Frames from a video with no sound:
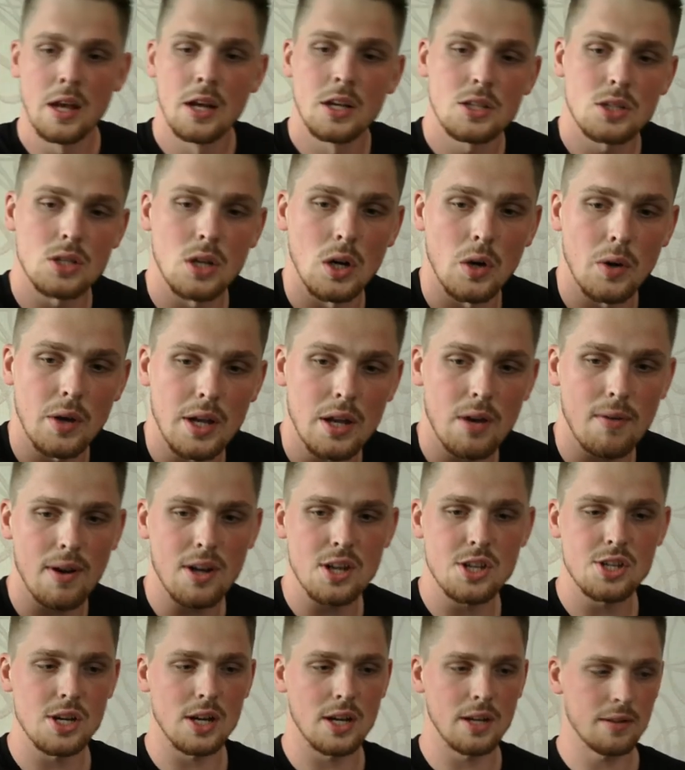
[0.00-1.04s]
So in
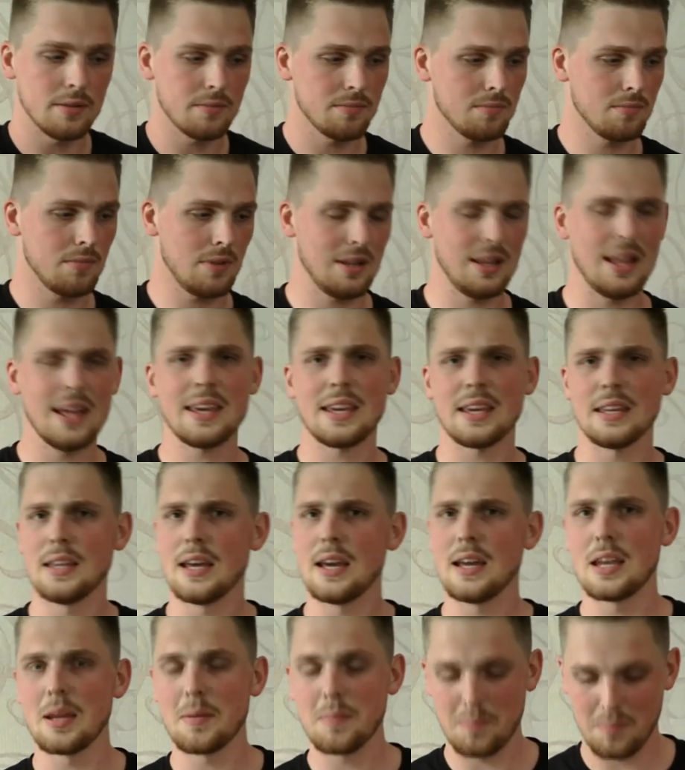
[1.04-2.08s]
Russia, like in
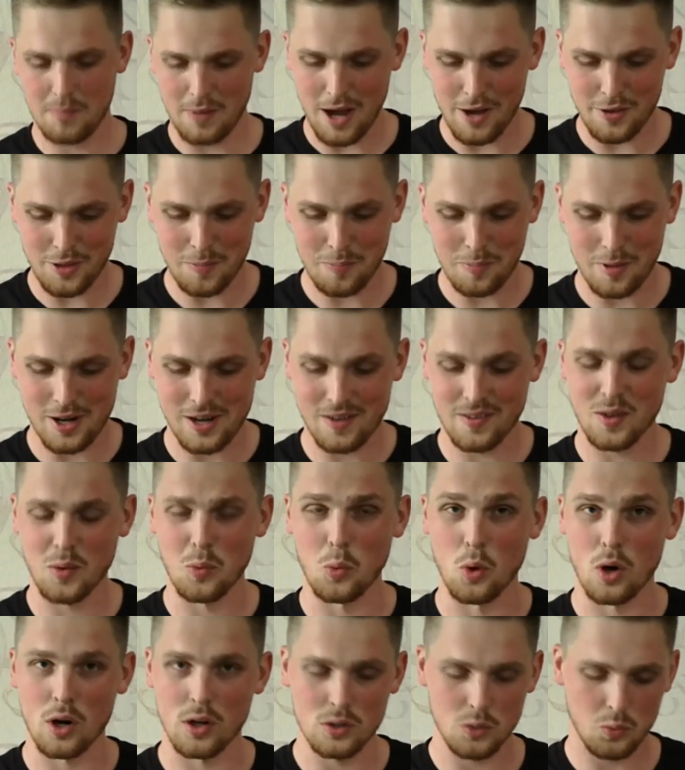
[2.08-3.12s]
any other part of the
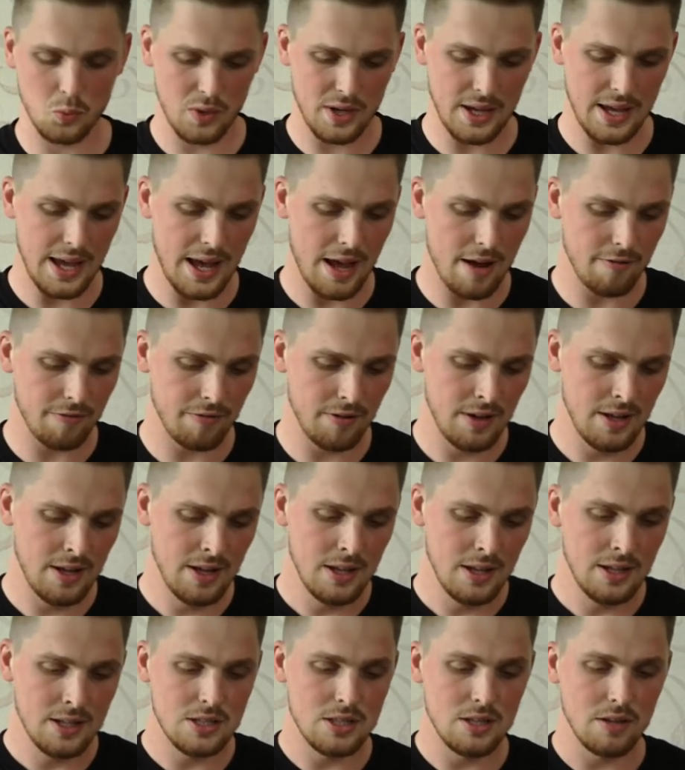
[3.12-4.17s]
world, we have
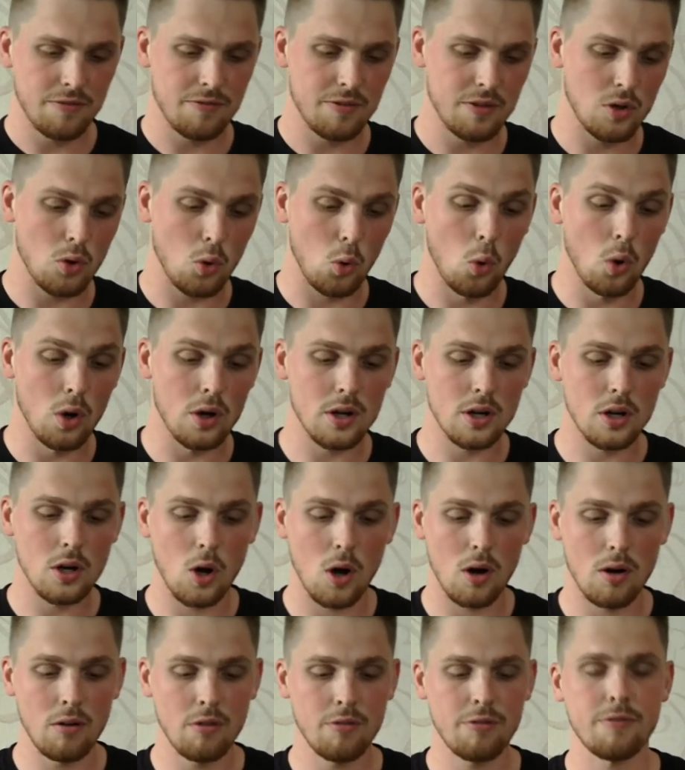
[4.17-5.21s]
different order
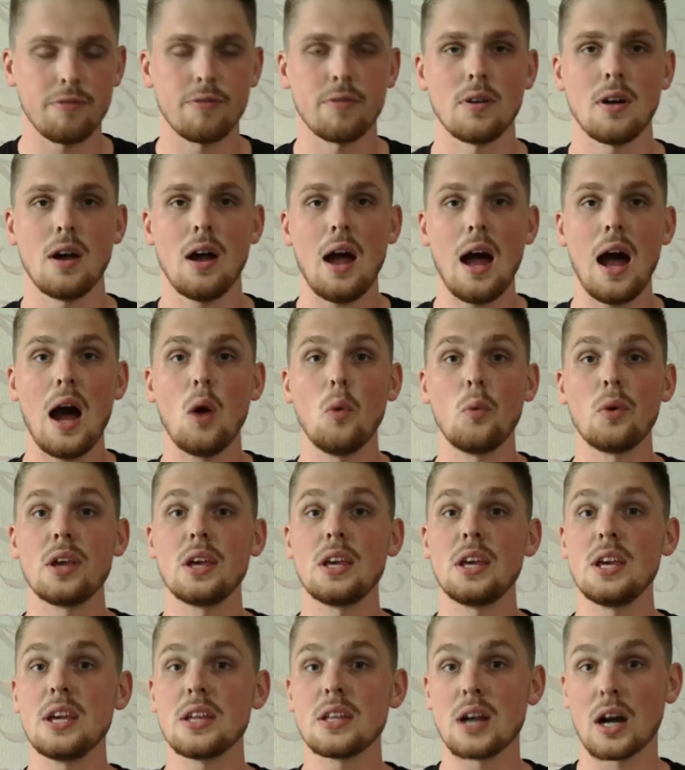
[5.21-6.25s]
of how we
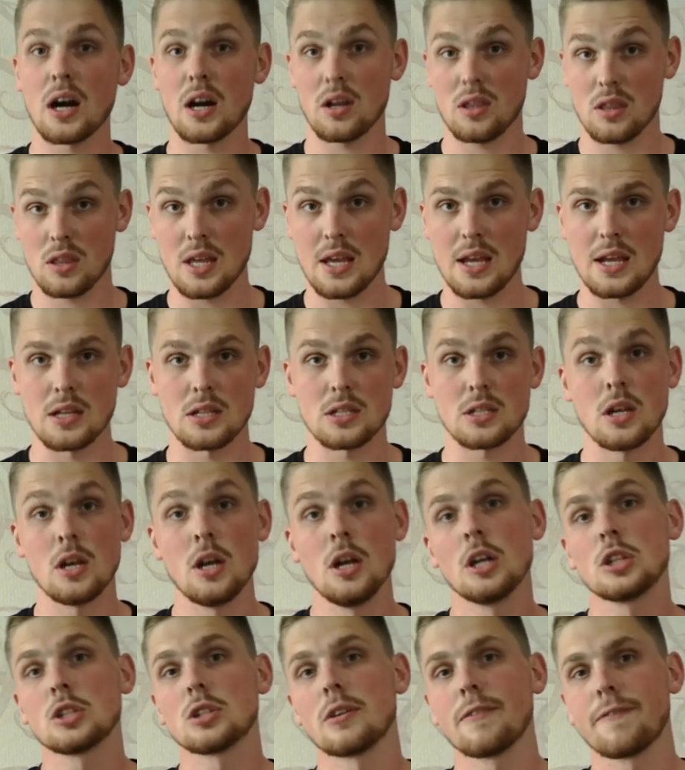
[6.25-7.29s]
eat our things.
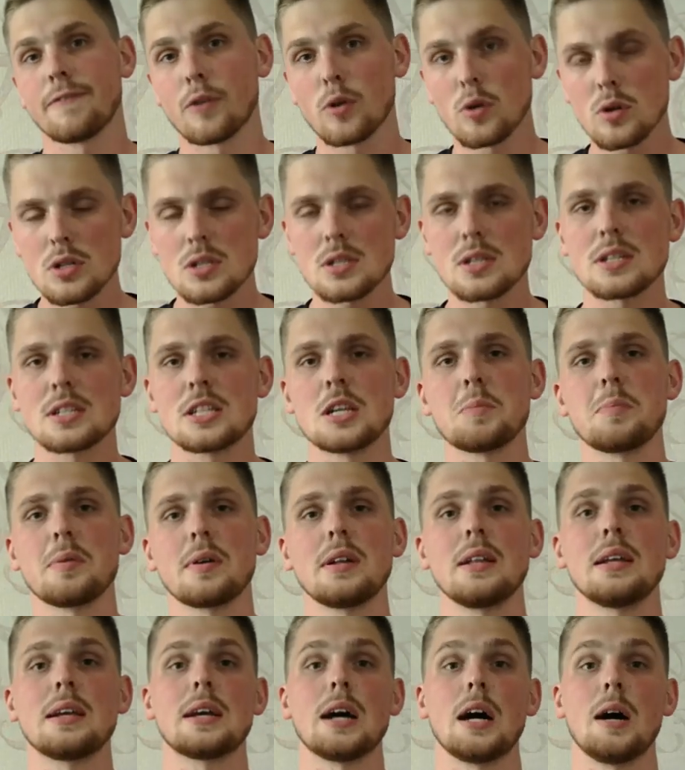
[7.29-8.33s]
So first
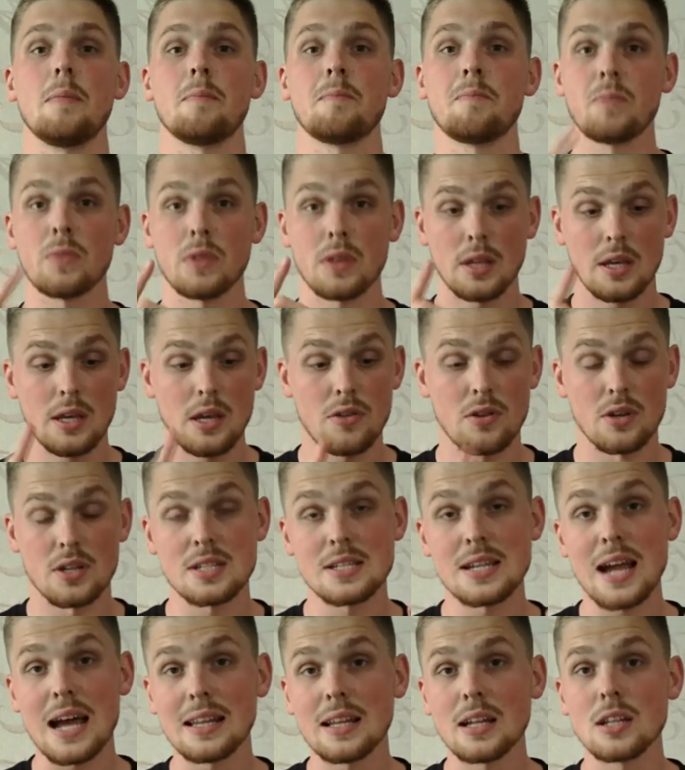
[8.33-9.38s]
typically come either
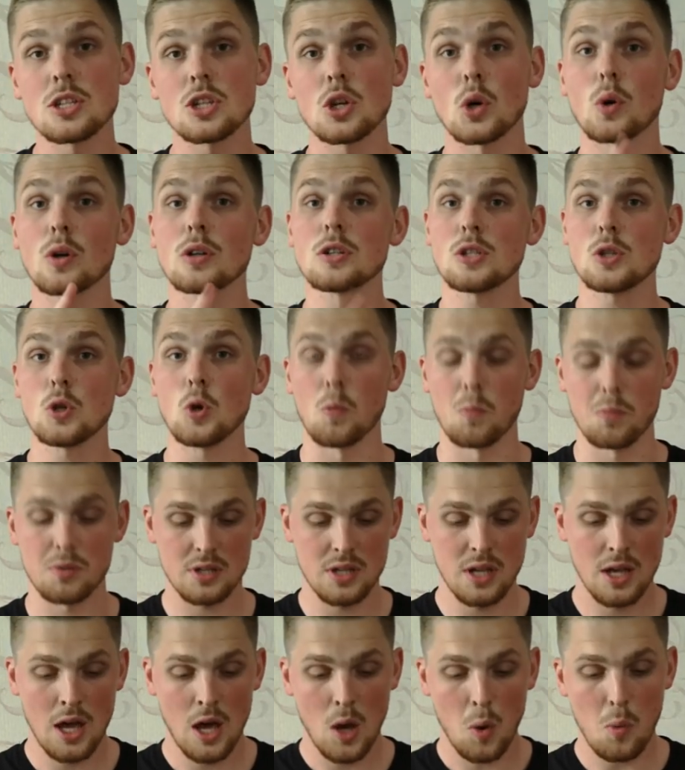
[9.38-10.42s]
salads or
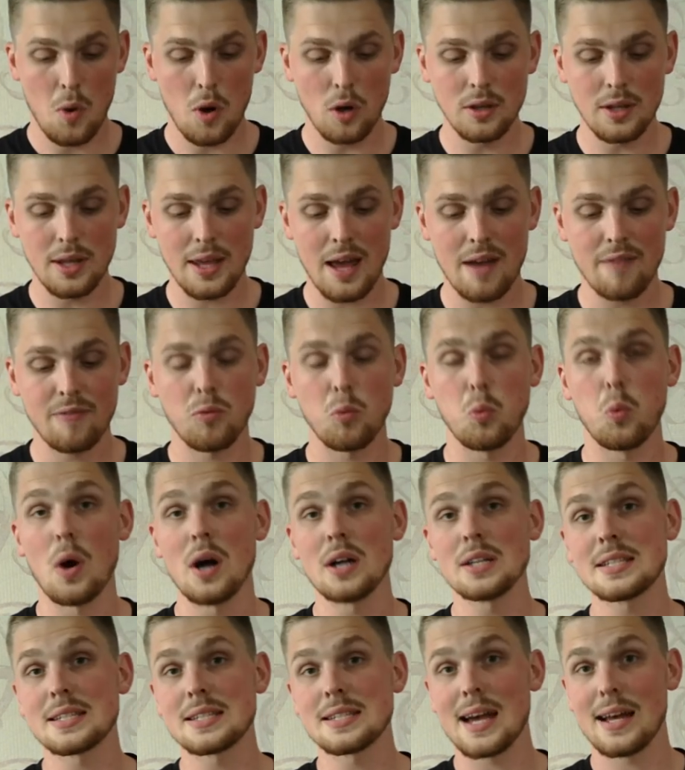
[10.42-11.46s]
soups. We only have
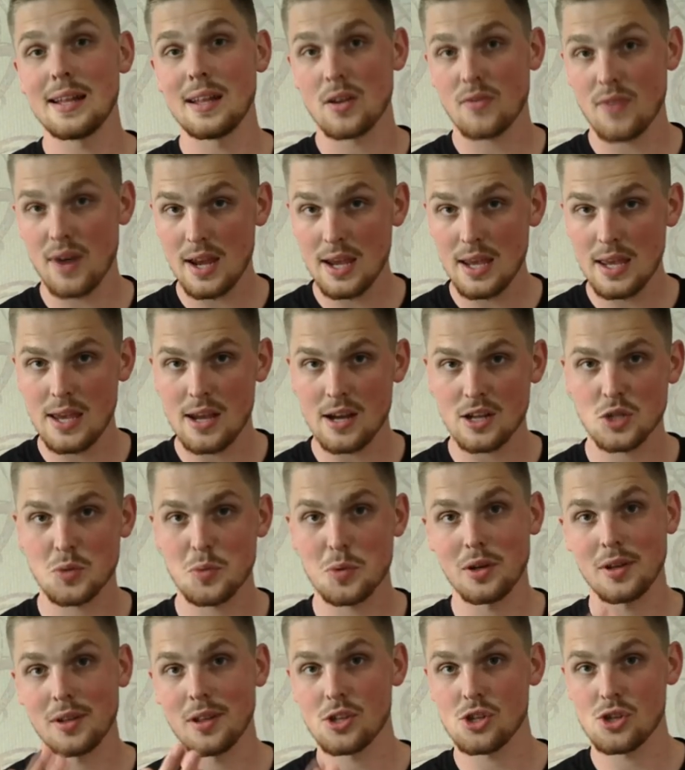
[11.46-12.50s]
one salad right here, so
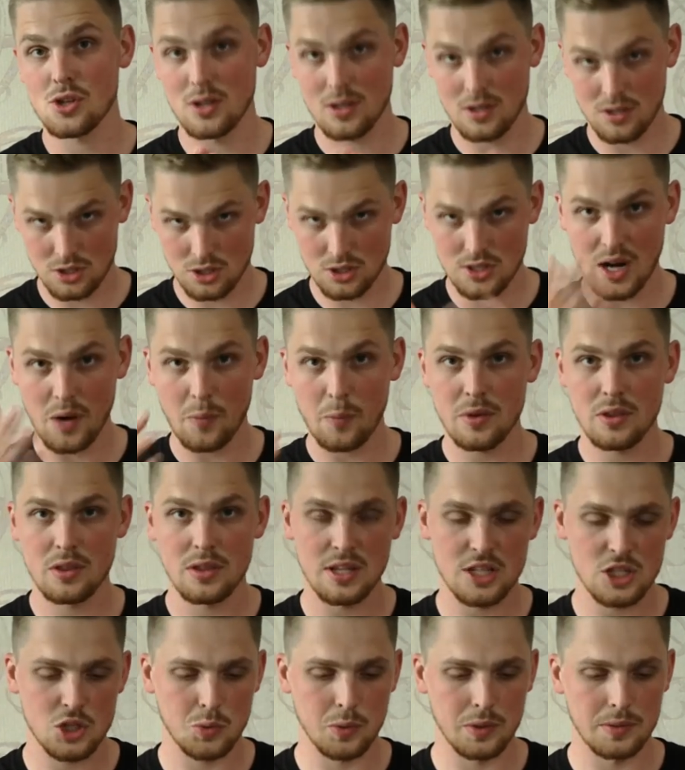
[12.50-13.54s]
we're gonna start with
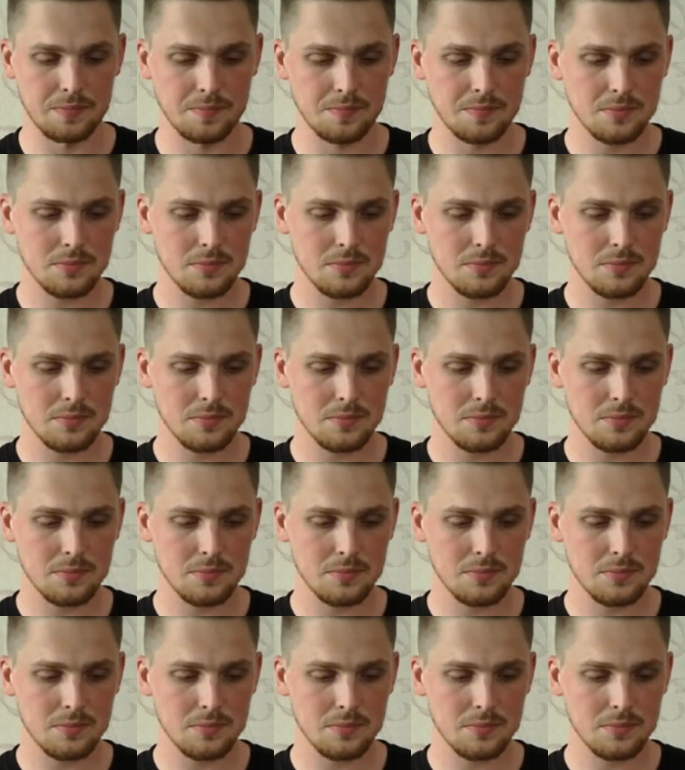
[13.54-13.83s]
this one.